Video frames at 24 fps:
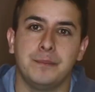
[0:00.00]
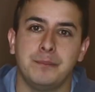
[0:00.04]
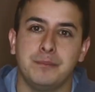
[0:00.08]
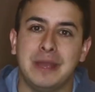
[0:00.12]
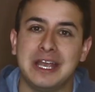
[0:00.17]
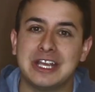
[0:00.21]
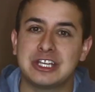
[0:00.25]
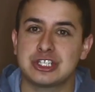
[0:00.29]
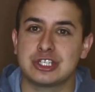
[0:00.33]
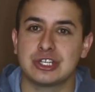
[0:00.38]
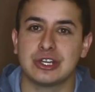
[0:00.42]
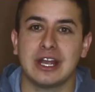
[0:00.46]

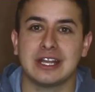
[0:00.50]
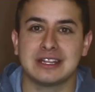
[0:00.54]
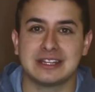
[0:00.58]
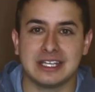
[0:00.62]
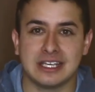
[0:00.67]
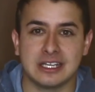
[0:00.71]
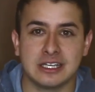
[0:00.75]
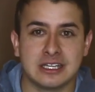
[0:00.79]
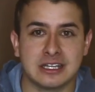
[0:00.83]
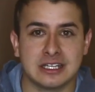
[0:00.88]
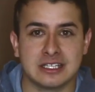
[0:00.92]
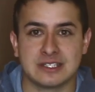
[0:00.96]
Make sure at
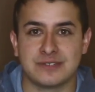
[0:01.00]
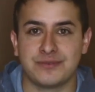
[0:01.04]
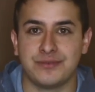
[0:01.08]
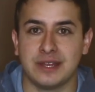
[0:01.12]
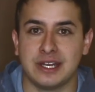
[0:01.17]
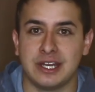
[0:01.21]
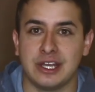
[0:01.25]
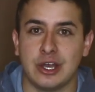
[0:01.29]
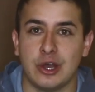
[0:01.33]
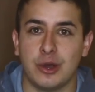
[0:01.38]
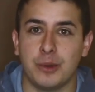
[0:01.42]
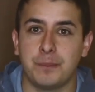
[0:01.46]
the end of this
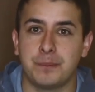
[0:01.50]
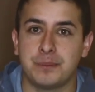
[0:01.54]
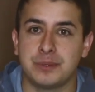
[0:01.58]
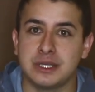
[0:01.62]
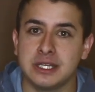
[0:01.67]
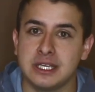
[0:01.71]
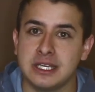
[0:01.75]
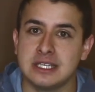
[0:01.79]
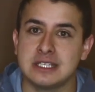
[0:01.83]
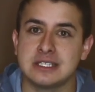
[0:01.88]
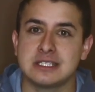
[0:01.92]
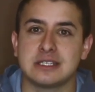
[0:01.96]
video,
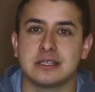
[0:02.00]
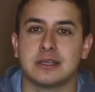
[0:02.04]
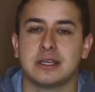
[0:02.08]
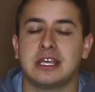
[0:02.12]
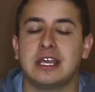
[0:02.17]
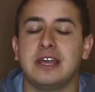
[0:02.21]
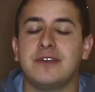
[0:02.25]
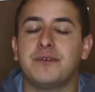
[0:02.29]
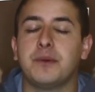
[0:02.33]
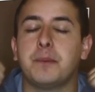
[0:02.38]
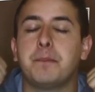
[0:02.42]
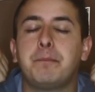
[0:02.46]
please
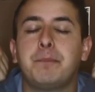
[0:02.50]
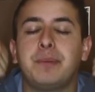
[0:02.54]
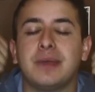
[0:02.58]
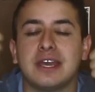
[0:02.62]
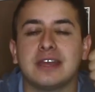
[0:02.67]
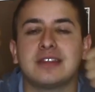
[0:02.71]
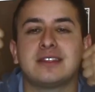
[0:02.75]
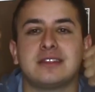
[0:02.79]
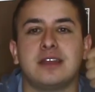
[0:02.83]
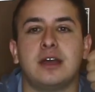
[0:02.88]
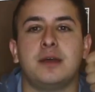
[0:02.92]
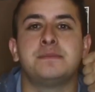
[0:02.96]
give a
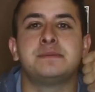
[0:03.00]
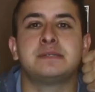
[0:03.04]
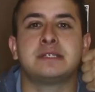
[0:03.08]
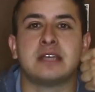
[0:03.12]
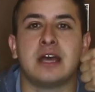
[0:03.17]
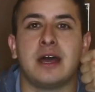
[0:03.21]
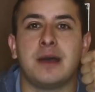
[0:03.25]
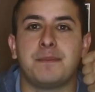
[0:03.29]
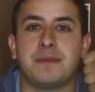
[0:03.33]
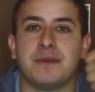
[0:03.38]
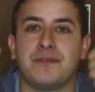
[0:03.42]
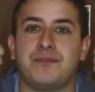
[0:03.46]
big thumbs
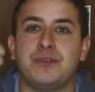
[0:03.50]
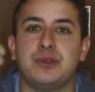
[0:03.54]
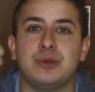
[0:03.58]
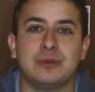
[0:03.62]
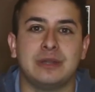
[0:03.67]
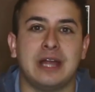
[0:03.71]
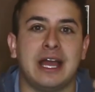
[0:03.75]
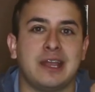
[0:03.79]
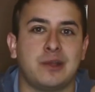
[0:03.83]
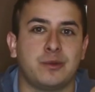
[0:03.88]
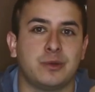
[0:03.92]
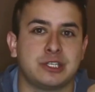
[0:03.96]
up if you
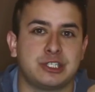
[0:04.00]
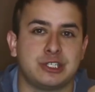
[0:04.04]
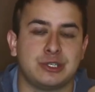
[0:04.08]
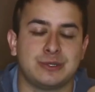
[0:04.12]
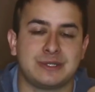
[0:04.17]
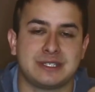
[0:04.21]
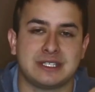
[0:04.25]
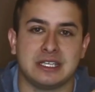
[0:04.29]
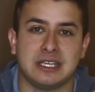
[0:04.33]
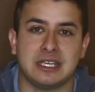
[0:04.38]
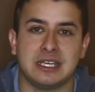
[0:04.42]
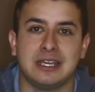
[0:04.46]
like what you
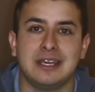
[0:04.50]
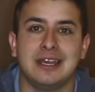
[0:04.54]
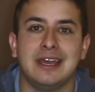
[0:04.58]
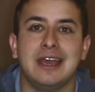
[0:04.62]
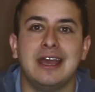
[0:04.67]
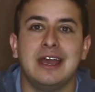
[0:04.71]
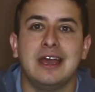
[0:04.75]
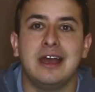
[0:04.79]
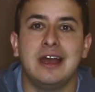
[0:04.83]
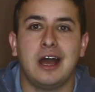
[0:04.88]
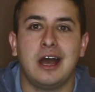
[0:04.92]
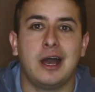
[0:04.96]
see.
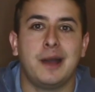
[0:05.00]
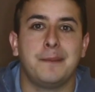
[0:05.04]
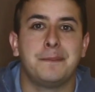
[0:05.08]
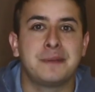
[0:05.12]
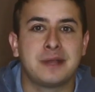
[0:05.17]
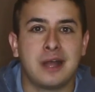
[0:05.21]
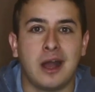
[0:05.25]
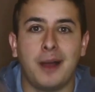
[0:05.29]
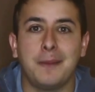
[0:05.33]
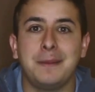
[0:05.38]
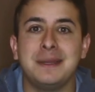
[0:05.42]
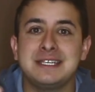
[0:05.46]

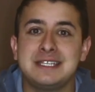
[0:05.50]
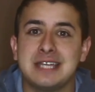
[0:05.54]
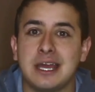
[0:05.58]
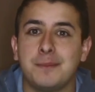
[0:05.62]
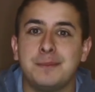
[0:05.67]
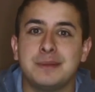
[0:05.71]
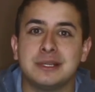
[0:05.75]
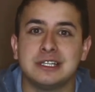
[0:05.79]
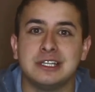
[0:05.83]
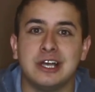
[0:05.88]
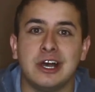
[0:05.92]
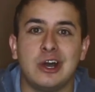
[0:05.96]
Comment
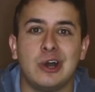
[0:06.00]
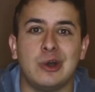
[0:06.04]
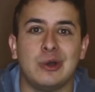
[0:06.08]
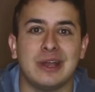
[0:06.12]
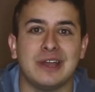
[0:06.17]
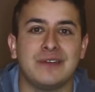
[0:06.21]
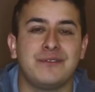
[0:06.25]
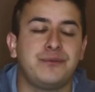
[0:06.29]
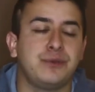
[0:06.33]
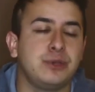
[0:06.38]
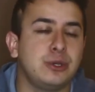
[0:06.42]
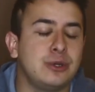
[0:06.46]
down below
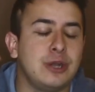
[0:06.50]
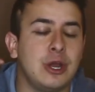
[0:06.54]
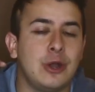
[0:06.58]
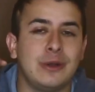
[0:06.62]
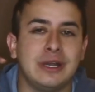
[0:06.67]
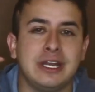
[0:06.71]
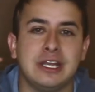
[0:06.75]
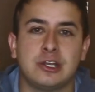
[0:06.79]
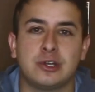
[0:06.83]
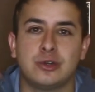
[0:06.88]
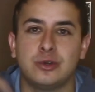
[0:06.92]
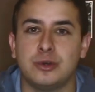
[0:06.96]
if you know
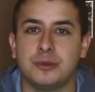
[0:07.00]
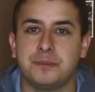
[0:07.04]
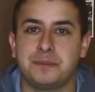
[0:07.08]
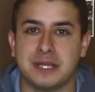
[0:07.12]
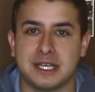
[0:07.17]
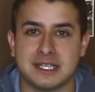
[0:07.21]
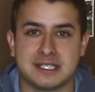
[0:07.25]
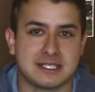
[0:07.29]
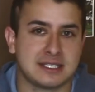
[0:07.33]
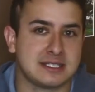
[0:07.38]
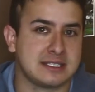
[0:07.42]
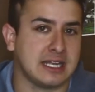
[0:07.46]
any cool
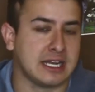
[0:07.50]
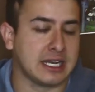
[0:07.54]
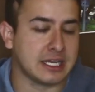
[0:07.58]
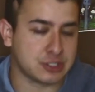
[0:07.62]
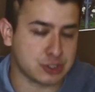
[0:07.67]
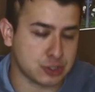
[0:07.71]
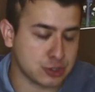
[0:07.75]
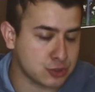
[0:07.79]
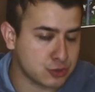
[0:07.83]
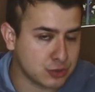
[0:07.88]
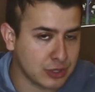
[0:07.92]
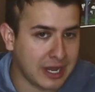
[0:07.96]
places that I
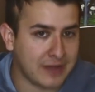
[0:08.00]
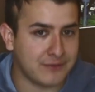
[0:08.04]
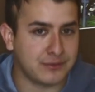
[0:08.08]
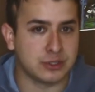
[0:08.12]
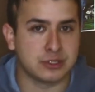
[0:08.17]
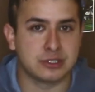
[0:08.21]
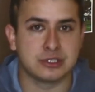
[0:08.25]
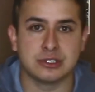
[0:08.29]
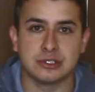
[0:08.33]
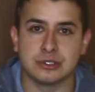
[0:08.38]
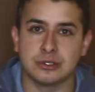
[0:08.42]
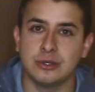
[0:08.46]
should
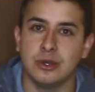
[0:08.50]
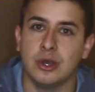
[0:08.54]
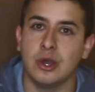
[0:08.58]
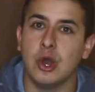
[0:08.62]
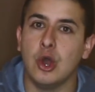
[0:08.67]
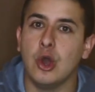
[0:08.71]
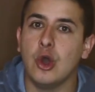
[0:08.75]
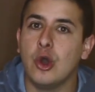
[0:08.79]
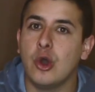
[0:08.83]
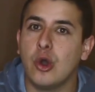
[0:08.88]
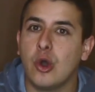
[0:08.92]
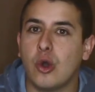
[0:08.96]
travel to
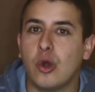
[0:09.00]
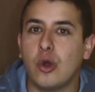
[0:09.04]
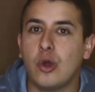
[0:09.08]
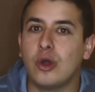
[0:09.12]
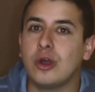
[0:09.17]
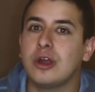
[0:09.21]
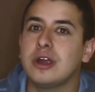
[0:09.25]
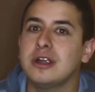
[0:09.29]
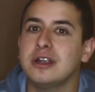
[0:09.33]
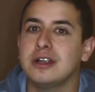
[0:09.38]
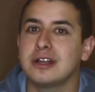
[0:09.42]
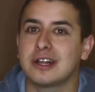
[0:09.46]

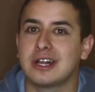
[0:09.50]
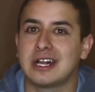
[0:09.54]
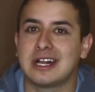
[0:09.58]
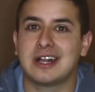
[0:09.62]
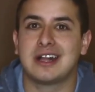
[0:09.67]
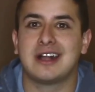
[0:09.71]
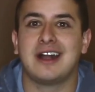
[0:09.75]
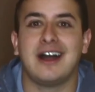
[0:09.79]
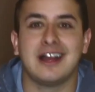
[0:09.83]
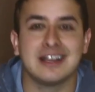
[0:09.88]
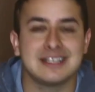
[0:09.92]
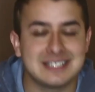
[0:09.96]
or
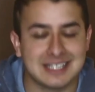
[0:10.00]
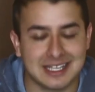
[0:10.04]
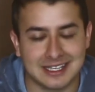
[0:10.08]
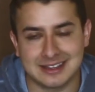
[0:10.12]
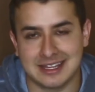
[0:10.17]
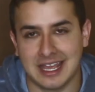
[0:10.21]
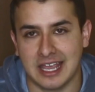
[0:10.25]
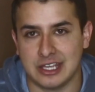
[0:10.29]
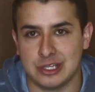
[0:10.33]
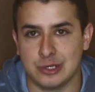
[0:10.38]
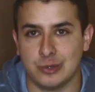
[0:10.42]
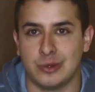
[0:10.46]

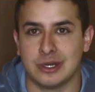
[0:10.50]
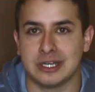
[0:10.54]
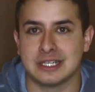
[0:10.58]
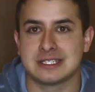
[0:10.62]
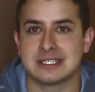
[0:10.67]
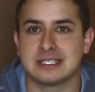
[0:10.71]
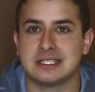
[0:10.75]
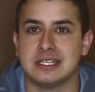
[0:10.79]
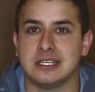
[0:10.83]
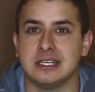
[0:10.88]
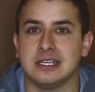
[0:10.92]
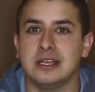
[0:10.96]
content that you want to
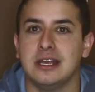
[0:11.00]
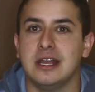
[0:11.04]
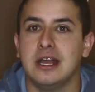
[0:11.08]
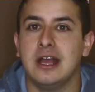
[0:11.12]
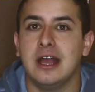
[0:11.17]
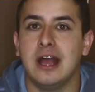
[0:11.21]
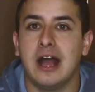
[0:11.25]
see.